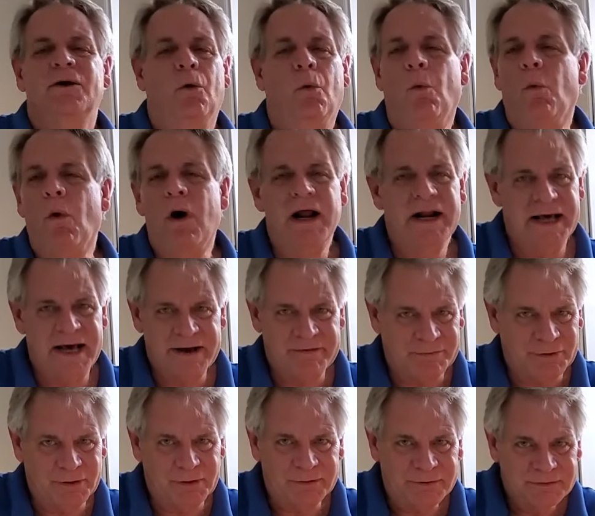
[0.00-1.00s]

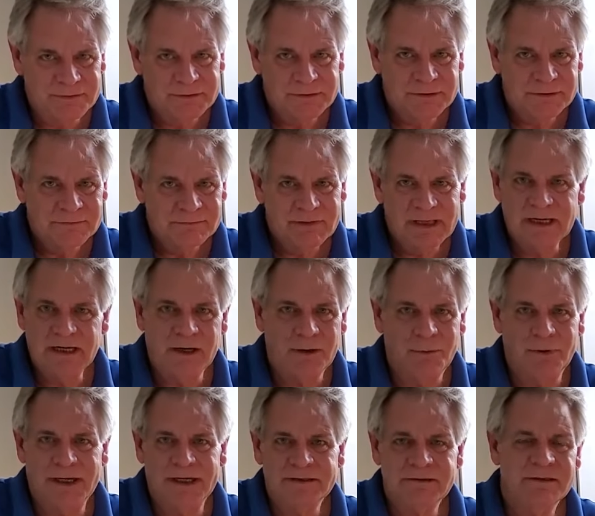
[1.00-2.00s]
Whatever. You know
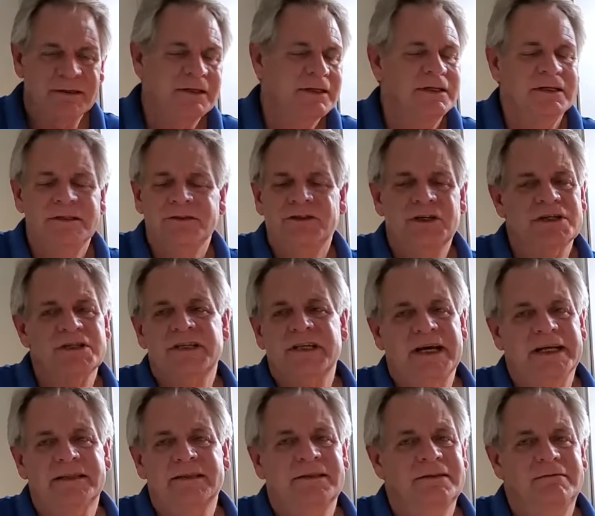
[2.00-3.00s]
what? Just
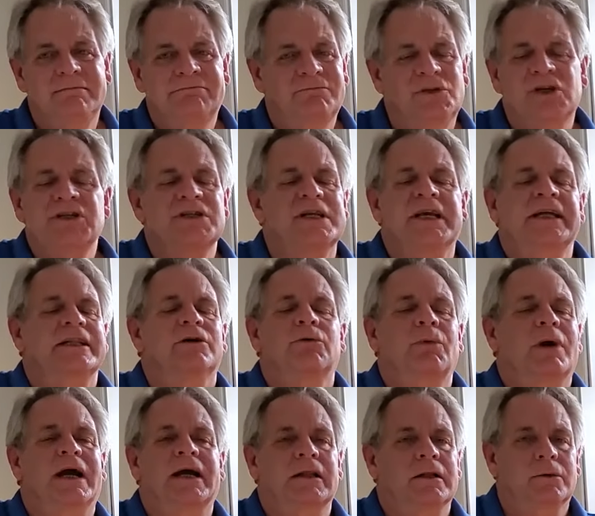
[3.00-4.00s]
get the
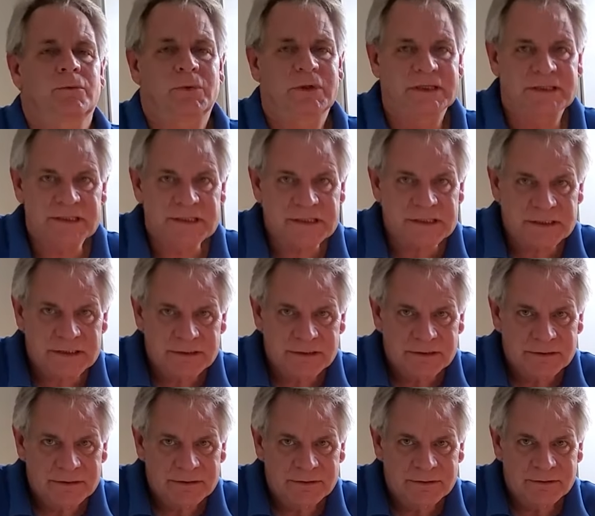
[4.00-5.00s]
regular ones.
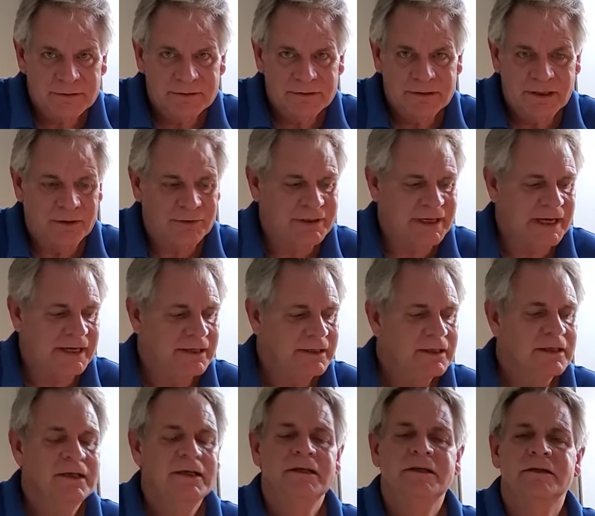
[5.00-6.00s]
Okay?
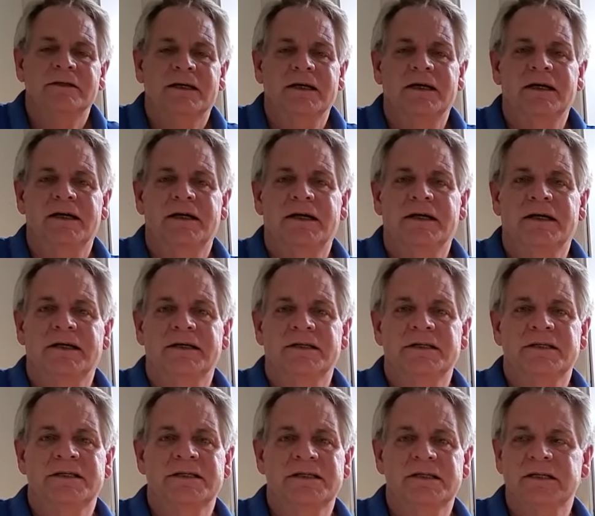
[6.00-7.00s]

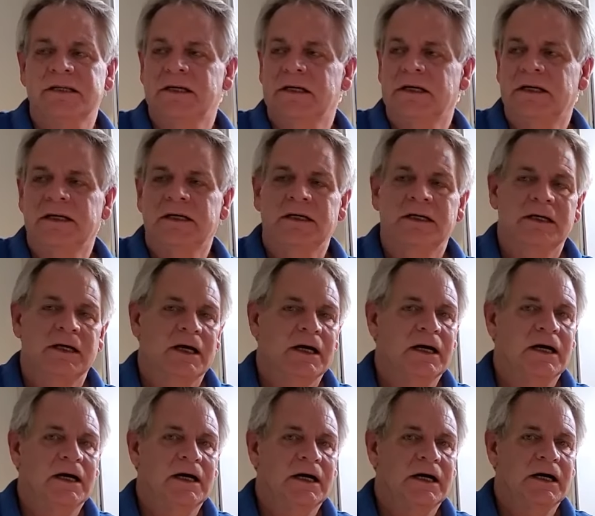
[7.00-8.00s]
Because
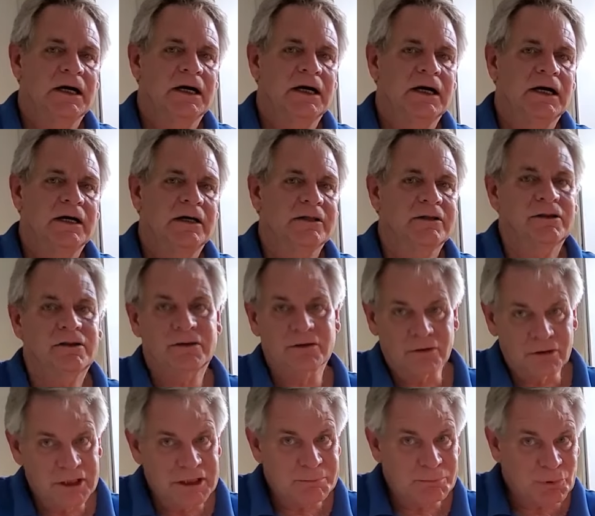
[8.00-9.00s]

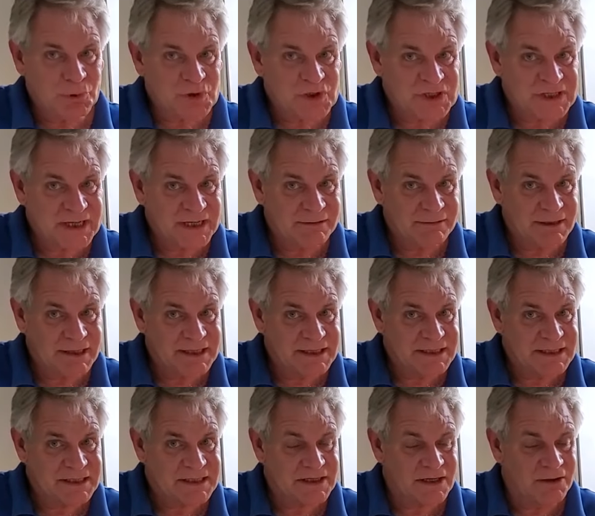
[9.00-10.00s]
30%
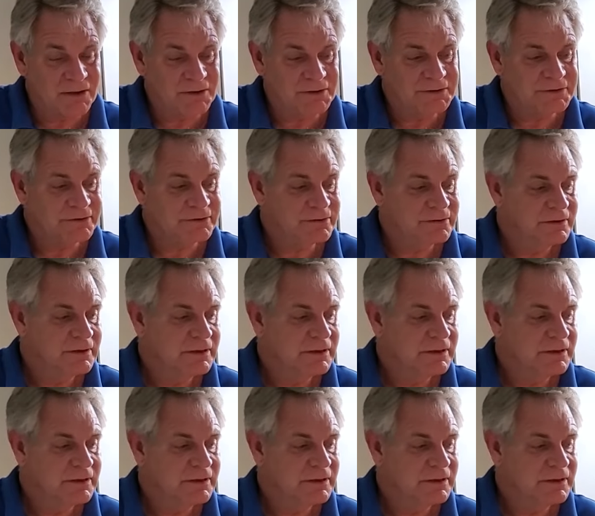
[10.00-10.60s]
less salt,